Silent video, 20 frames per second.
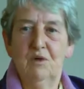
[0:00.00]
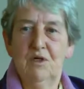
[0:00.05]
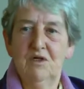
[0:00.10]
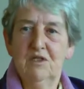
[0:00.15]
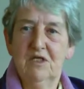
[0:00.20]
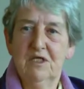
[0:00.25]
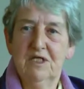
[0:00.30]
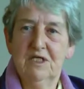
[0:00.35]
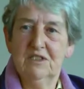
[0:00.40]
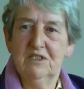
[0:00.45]
one
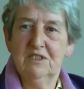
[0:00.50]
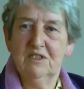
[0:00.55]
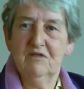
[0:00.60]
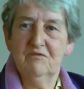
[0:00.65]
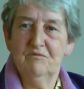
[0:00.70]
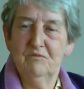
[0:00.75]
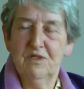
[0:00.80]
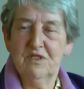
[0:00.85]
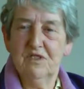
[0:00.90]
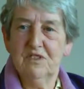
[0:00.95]
year to
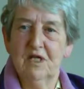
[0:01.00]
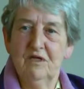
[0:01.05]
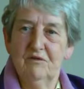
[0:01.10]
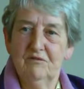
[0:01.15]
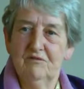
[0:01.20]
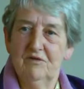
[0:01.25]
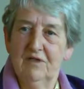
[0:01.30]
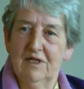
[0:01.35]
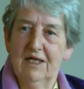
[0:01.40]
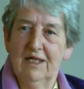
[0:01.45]
give me
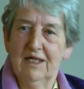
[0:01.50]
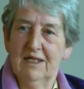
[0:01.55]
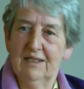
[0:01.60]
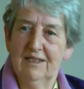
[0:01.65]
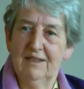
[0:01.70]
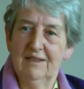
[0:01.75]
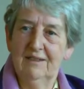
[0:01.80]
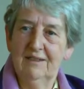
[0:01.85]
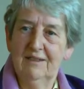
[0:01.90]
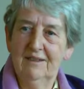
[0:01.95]
stuff for
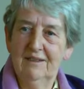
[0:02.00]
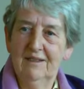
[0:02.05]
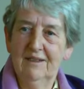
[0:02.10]
here.